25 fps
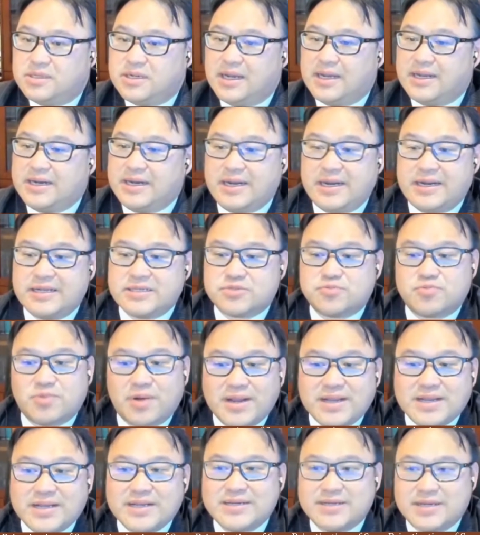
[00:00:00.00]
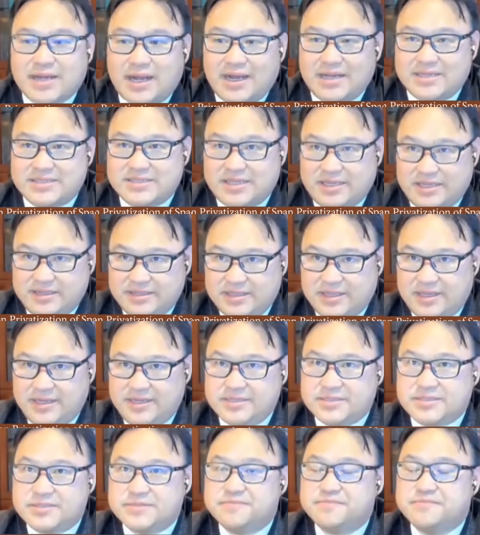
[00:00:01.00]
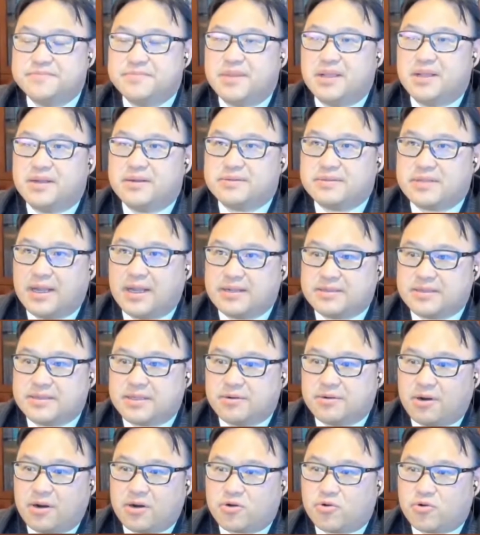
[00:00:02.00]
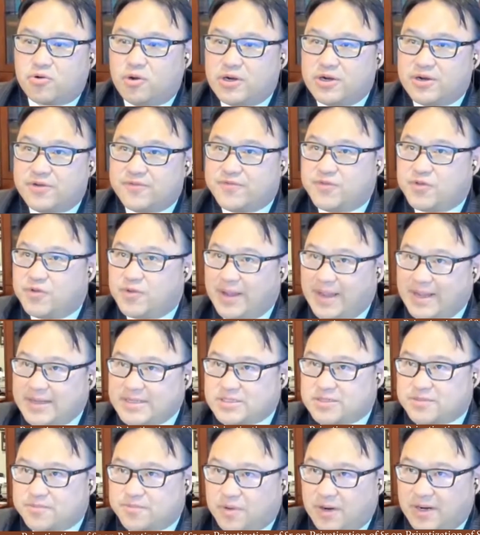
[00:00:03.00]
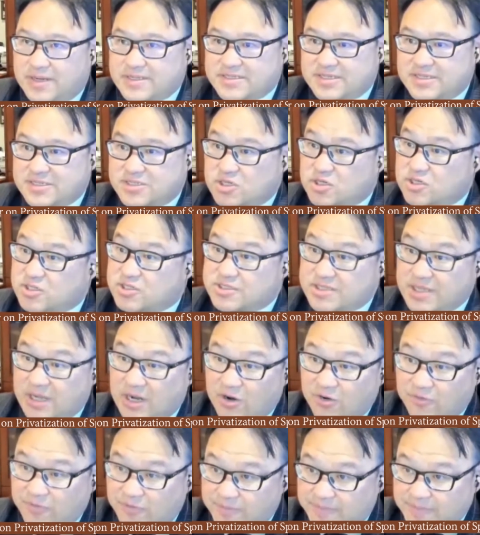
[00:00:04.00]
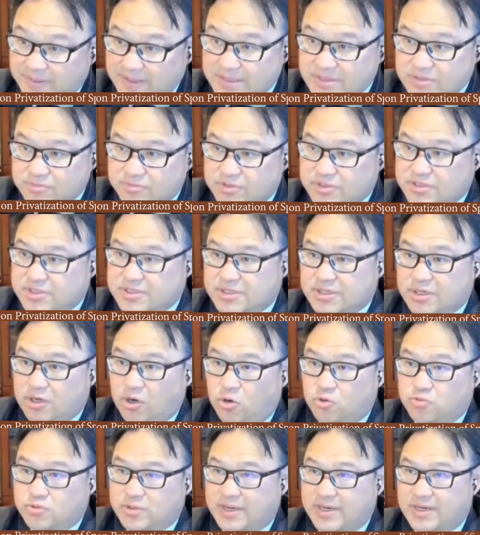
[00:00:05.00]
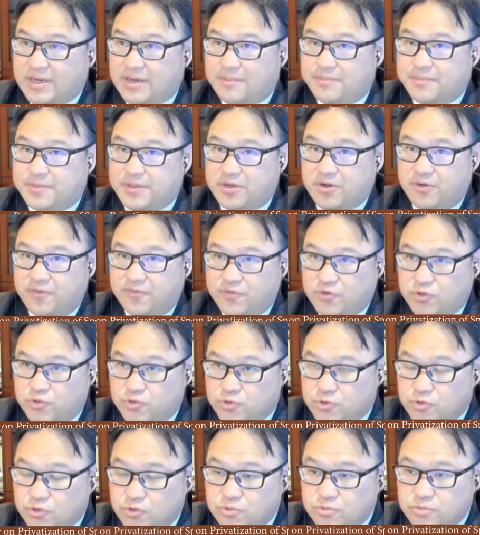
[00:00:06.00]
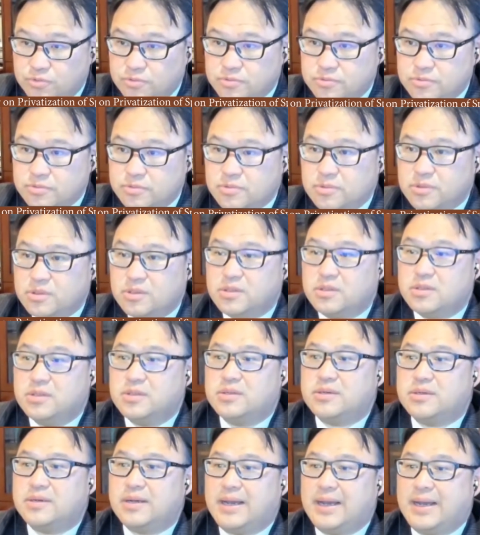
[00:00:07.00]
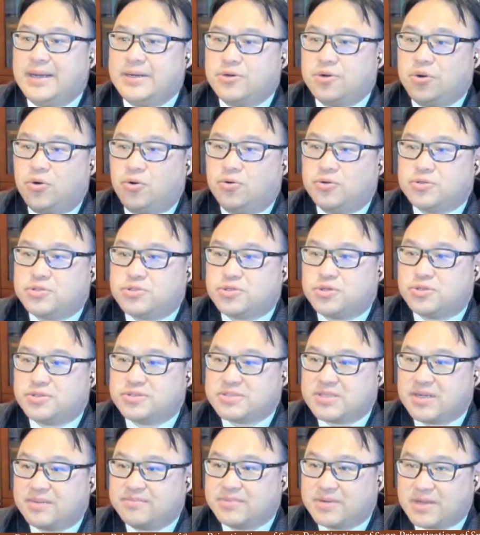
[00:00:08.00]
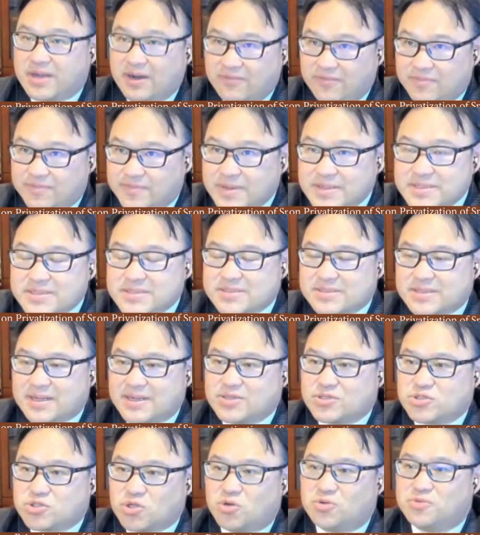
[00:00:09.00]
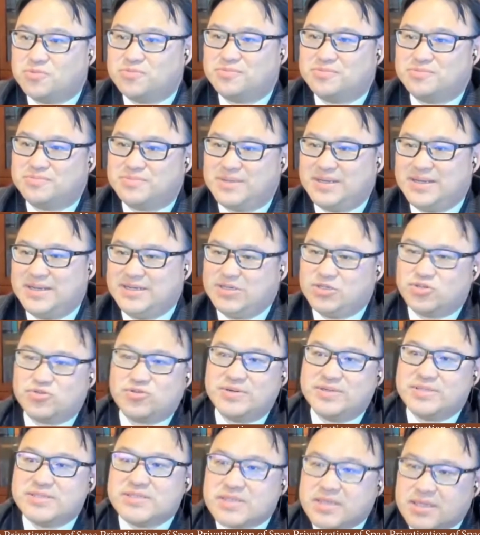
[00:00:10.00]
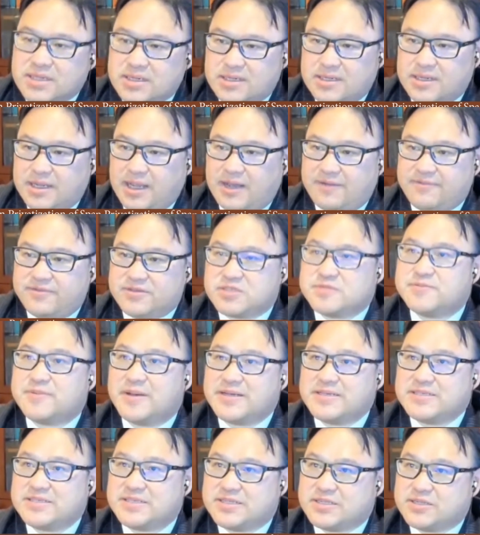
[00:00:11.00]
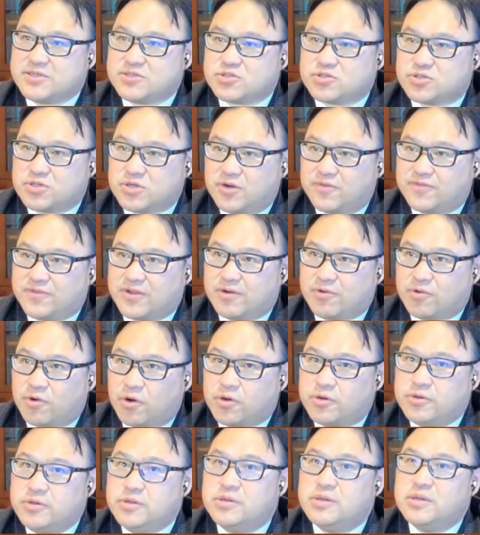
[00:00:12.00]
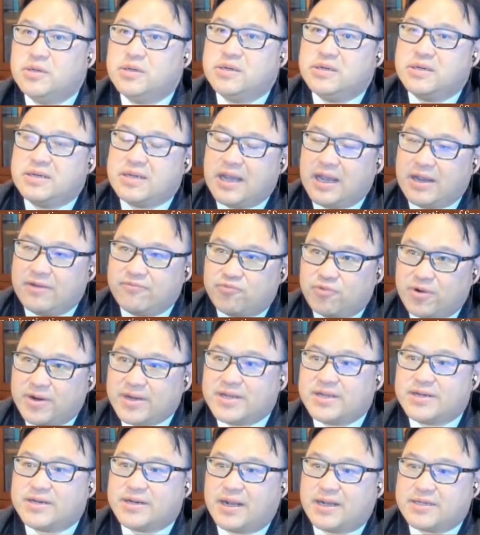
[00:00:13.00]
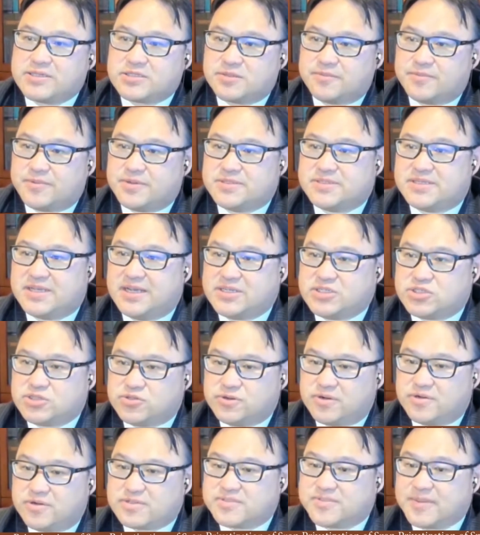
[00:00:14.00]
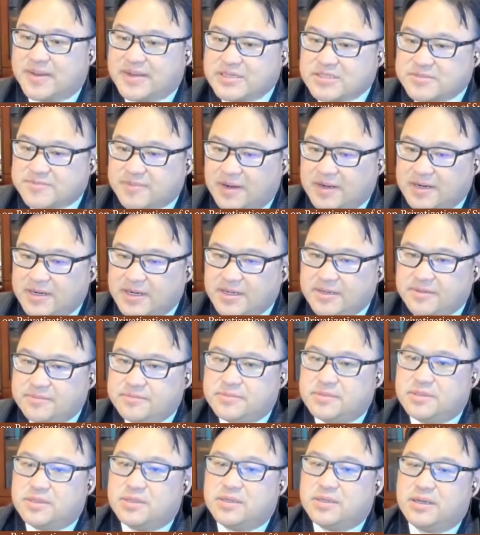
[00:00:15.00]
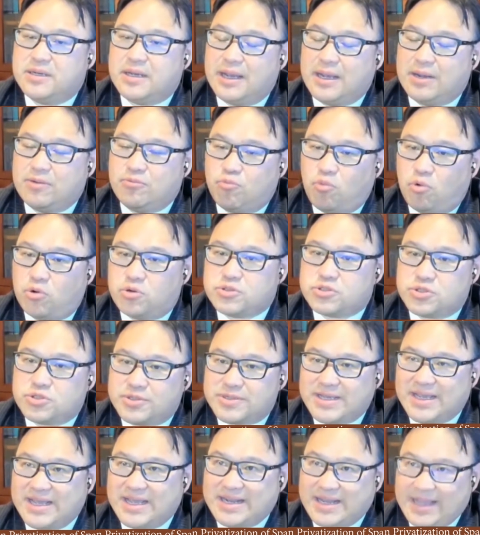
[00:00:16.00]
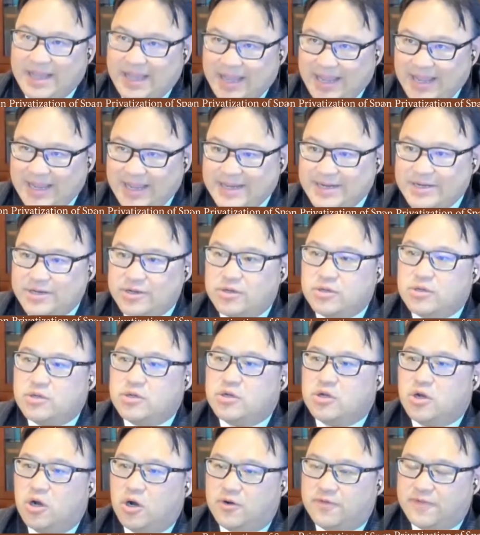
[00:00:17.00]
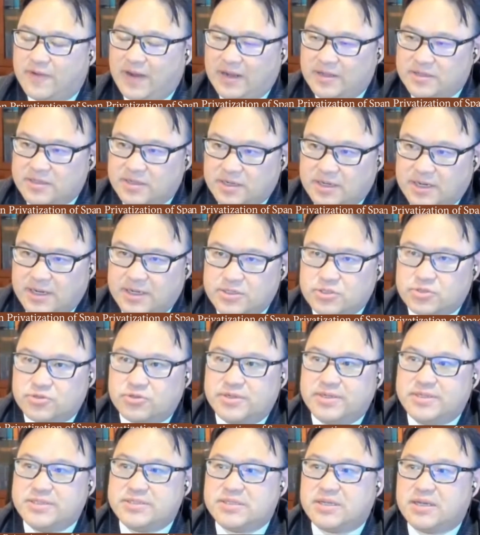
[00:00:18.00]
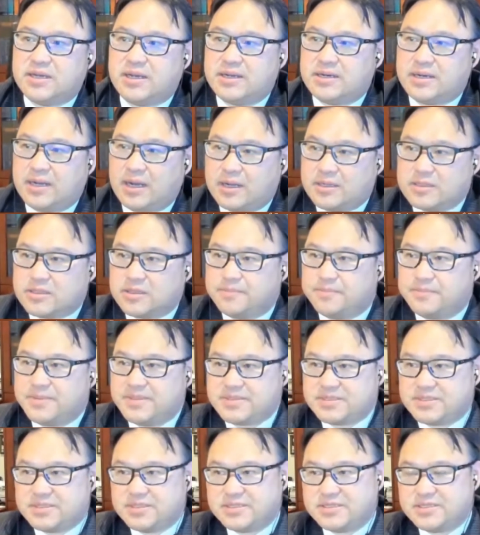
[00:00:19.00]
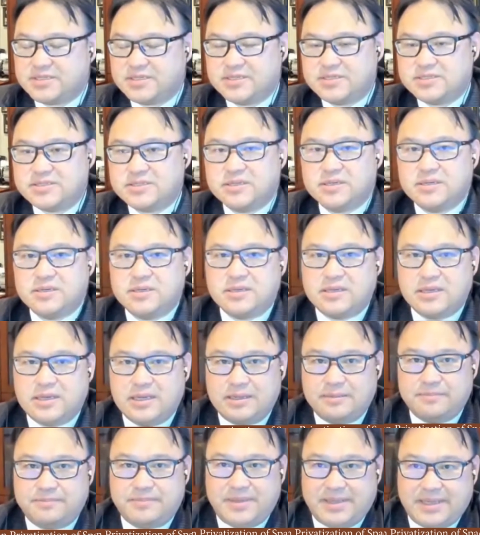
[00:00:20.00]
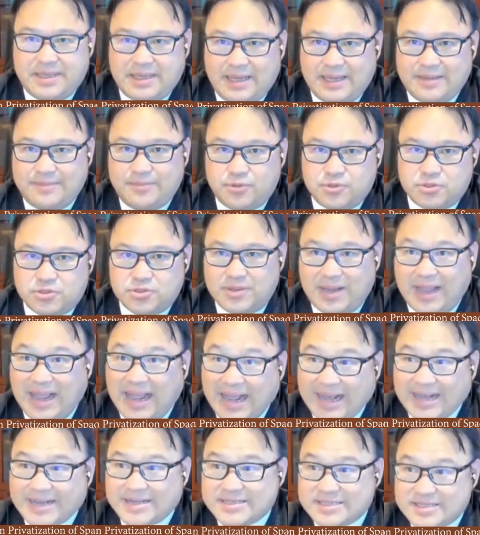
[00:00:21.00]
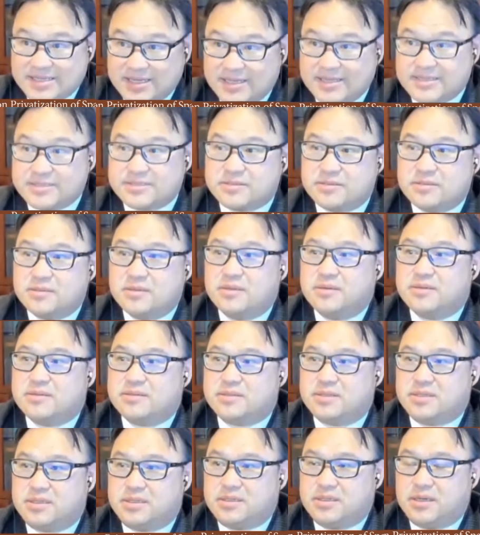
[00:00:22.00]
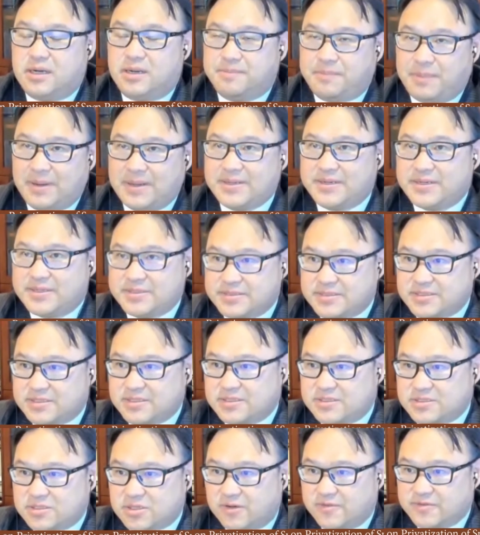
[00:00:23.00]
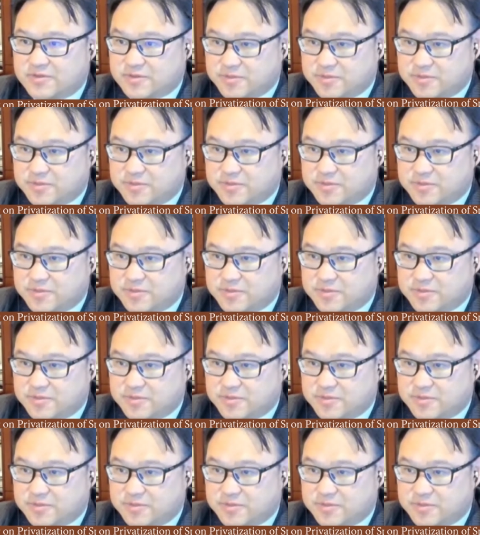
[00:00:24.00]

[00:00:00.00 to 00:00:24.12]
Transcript: And it is recognizing this that there are quite a few enterprises such as Alphabet, which is the holding company of Google, and also some governments that don't intrinsically have a space industry of their own, have recognized the potential of space mining and want to get ahead of other countries and other businesses in being able to access the abundances of